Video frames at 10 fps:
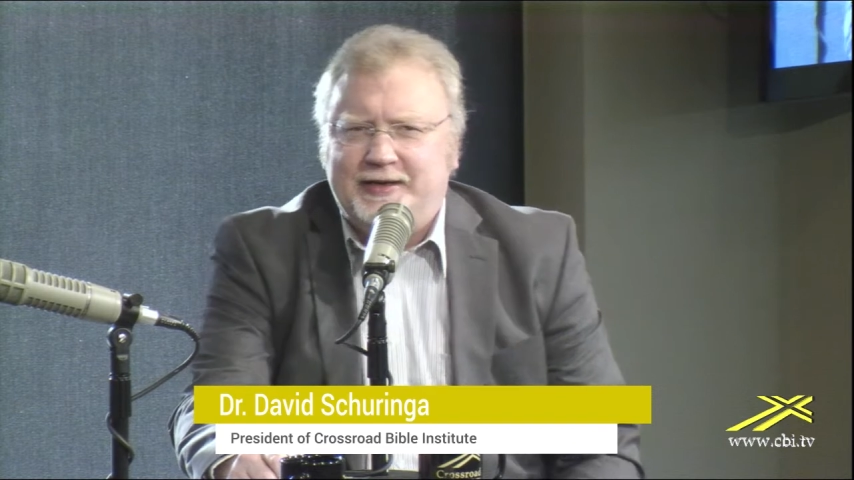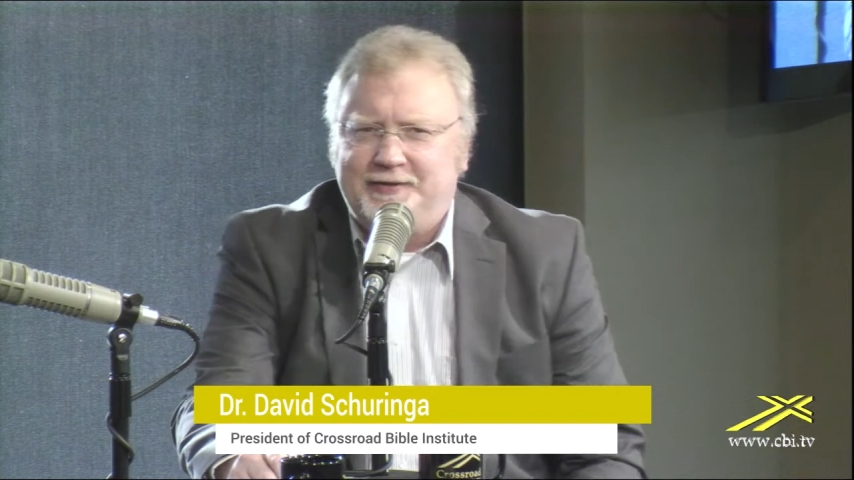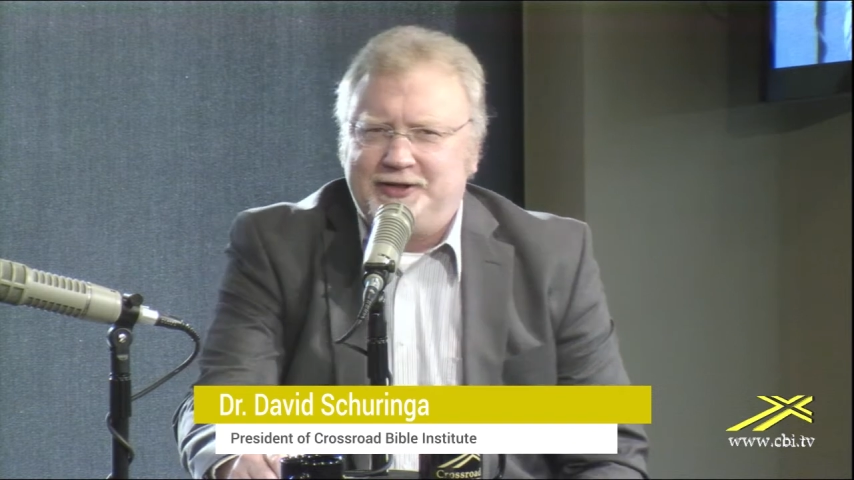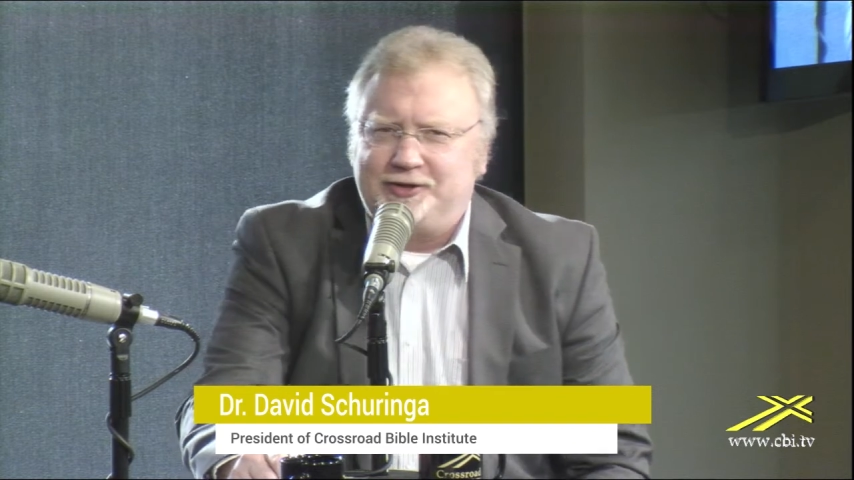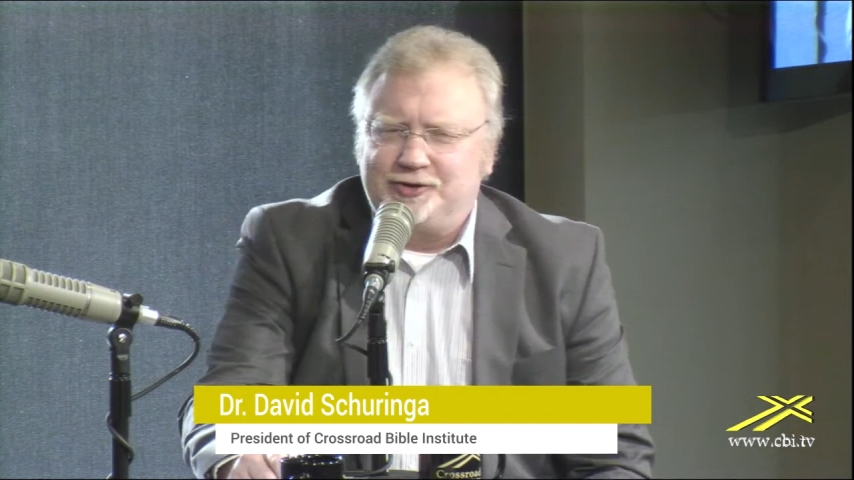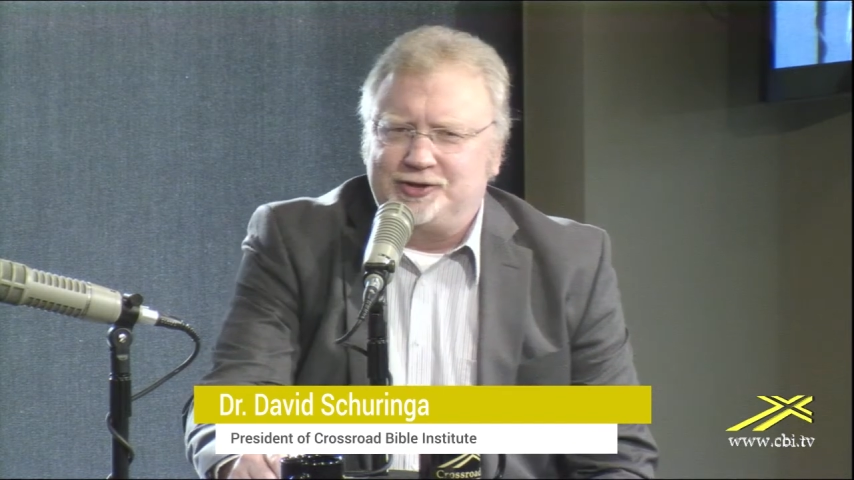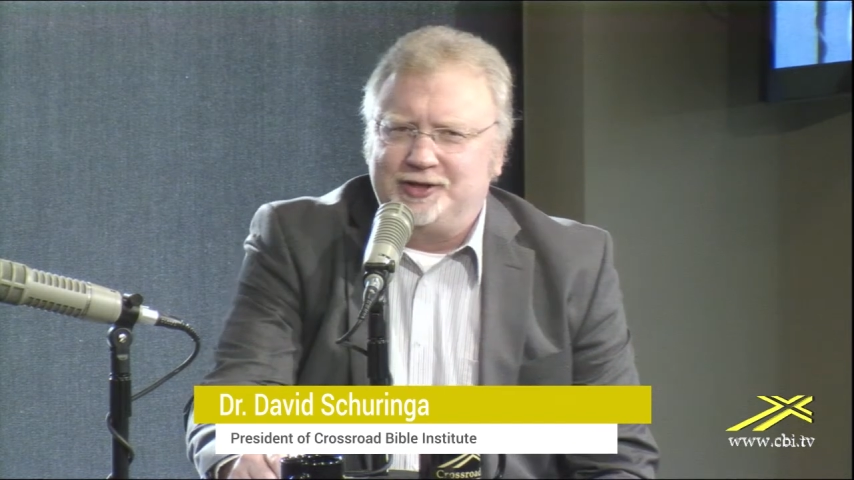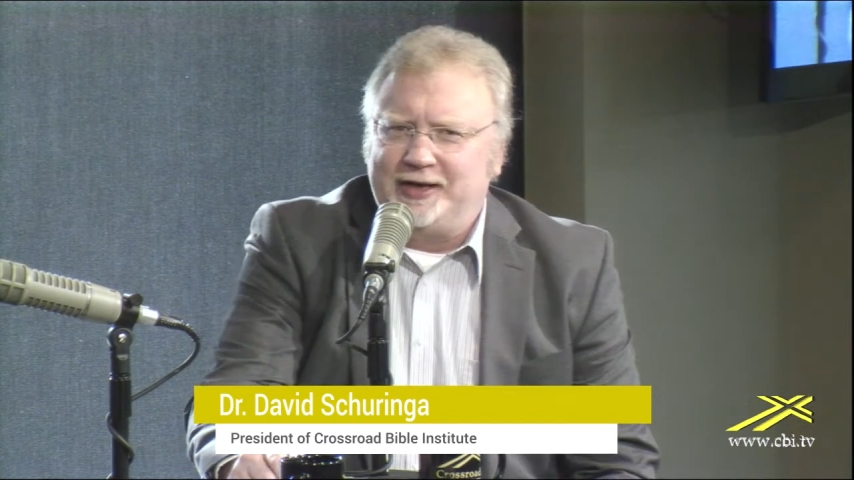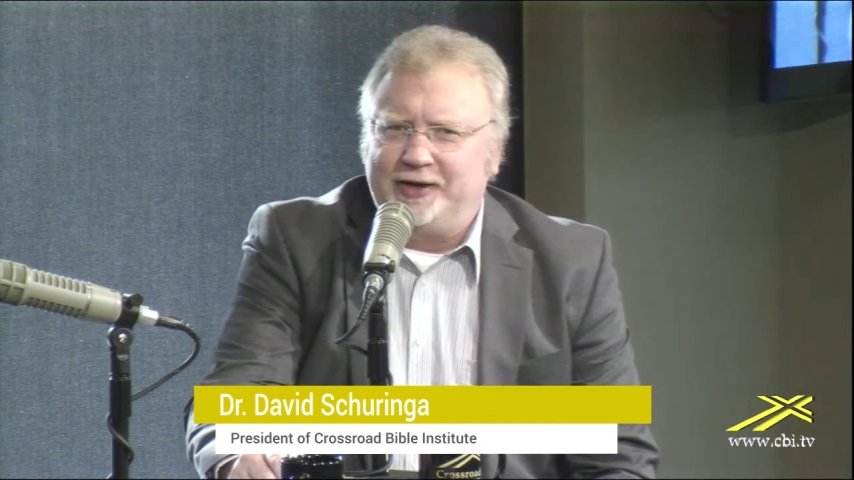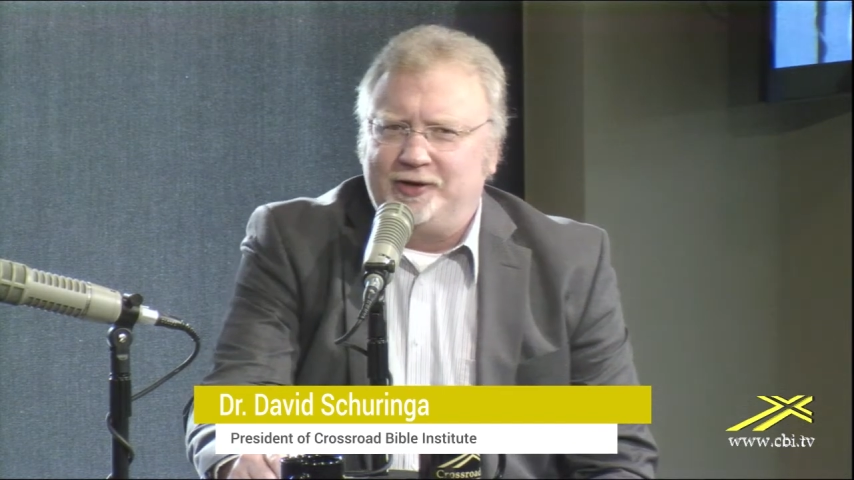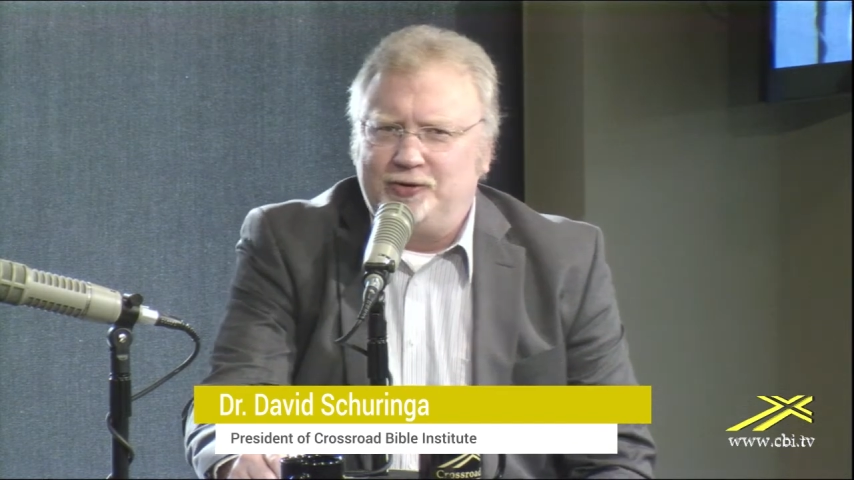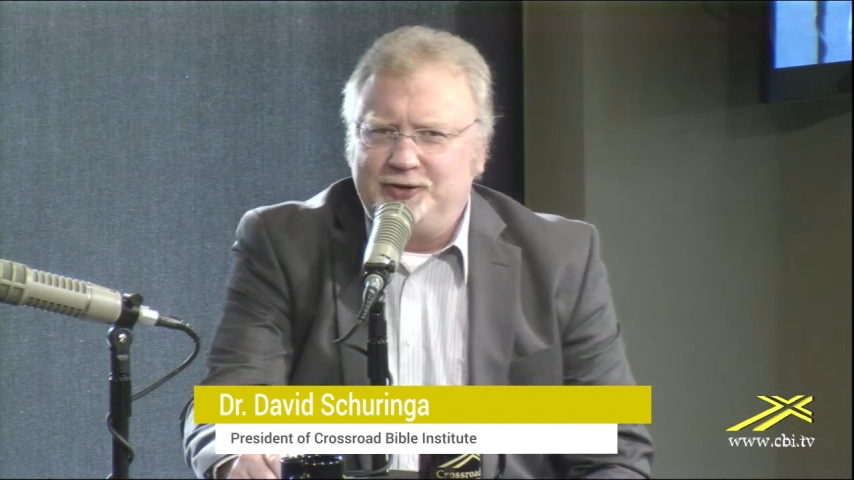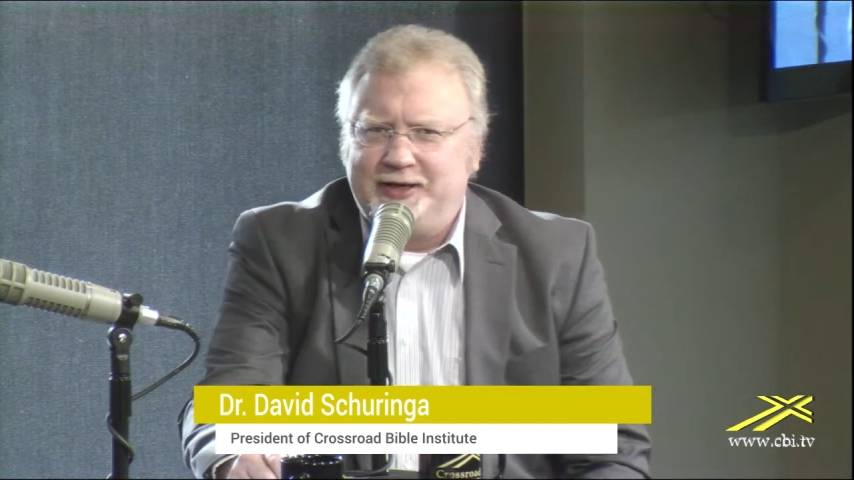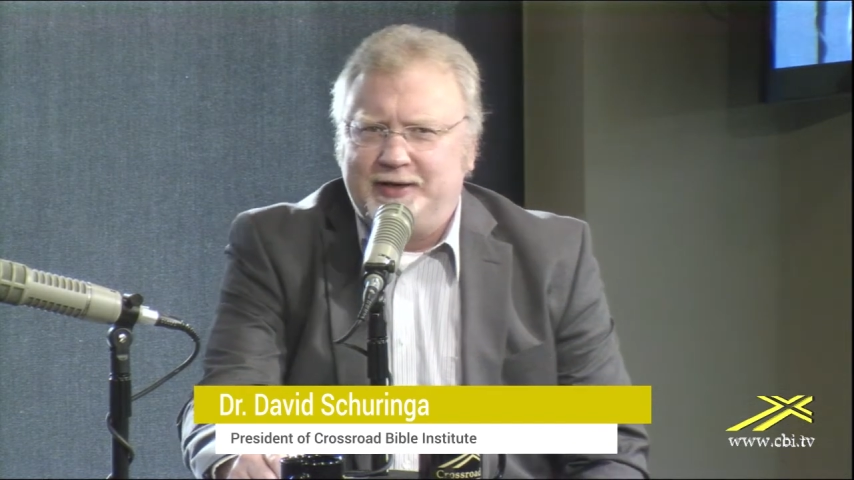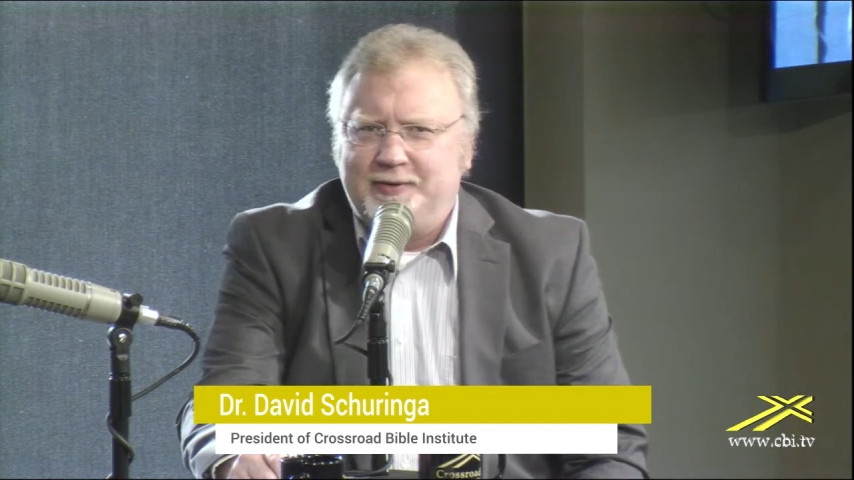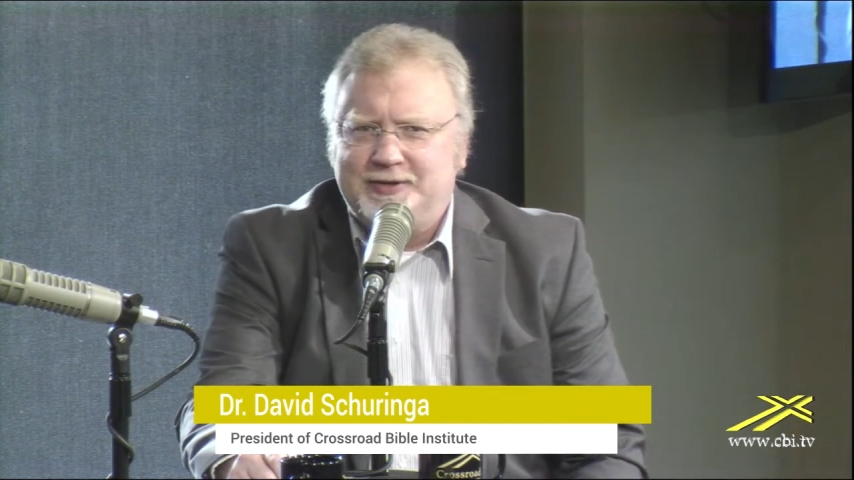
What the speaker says: church in Ionia,